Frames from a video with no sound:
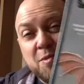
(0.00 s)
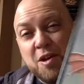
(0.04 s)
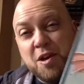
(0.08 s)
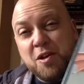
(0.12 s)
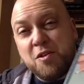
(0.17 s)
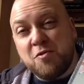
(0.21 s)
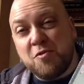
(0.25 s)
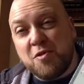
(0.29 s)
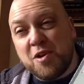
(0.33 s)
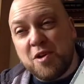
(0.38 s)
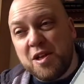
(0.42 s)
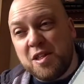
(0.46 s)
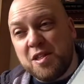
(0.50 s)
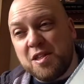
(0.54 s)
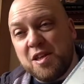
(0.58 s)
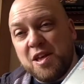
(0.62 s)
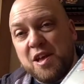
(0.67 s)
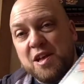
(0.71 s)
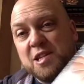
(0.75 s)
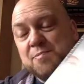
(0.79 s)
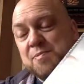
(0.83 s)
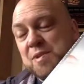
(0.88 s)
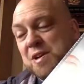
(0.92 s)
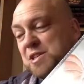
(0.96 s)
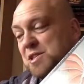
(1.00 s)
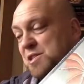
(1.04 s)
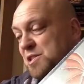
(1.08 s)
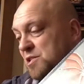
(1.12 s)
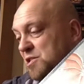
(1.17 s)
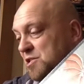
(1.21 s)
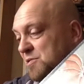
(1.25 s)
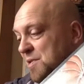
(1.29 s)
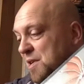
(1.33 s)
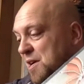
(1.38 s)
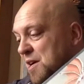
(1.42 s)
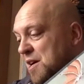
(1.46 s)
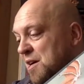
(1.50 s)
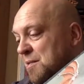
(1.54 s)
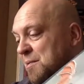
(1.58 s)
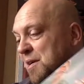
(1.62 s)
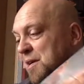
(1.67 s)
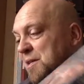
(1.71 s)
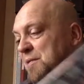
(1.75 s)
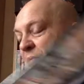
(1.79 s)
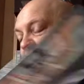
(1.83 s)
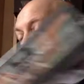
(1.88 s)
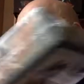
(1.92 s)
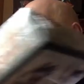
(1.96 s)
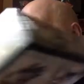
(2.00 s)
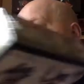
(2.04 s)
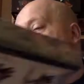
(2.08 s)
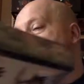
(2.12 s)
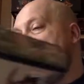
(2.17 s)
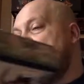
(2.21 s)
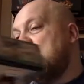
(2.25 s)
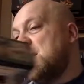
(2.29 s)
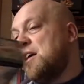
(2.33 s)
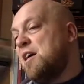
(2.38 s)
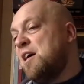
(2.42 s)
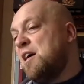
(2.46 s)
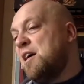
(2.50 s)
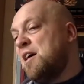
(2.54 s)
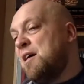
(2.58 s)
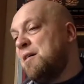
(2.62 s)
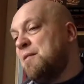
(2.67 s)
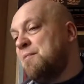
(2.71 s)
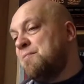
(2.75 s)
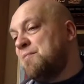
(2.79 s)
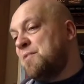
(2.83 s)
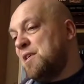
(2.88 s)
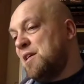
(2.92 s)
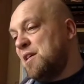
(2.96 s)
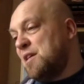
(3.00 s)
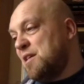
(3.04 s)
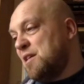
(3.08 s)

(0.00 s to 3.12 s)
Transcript: to be a great expansion to my army. I